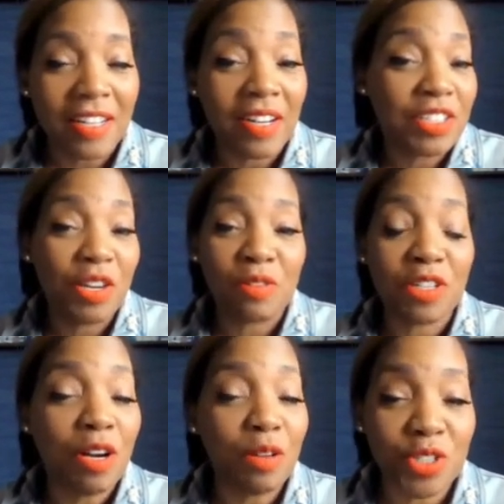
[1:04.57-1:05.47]
church
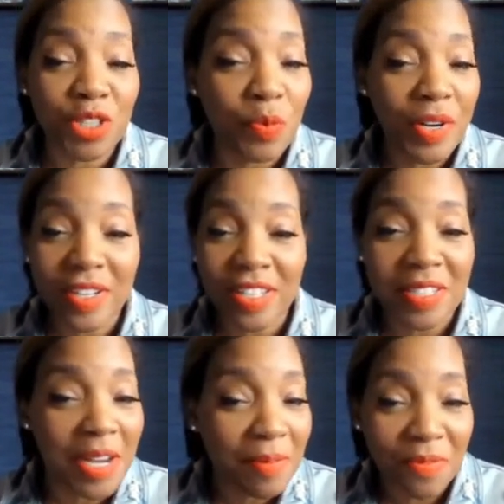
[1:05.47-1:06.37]
culture? Where did this
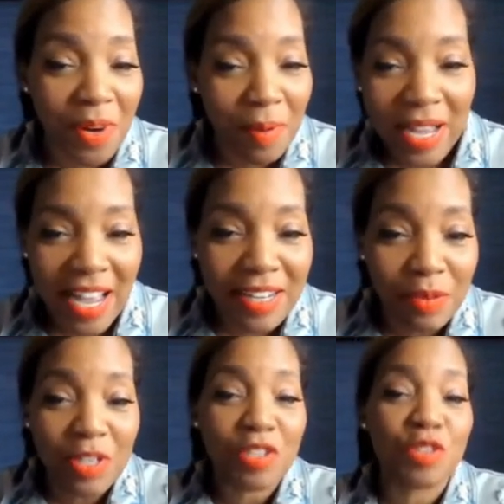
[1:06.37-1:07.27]
come from?
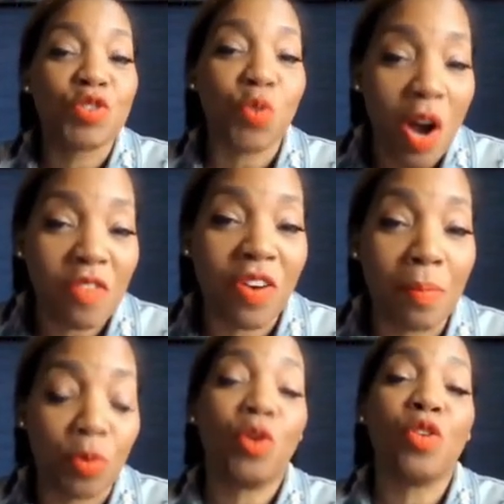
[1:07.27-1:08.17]
What did you draw from,
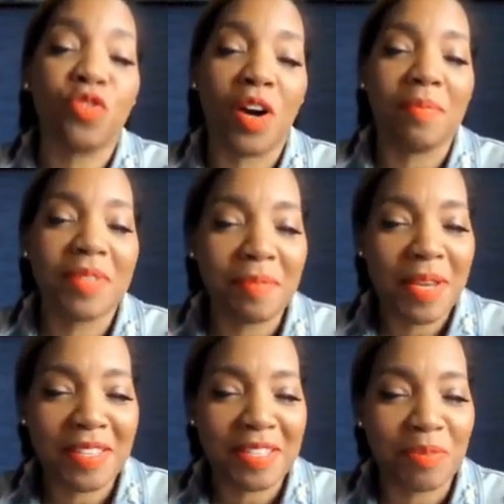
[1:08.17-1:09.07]
pull from to
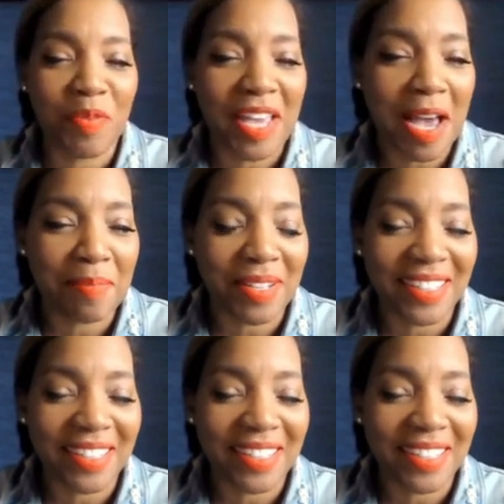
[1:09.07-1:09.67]
make this movie happen?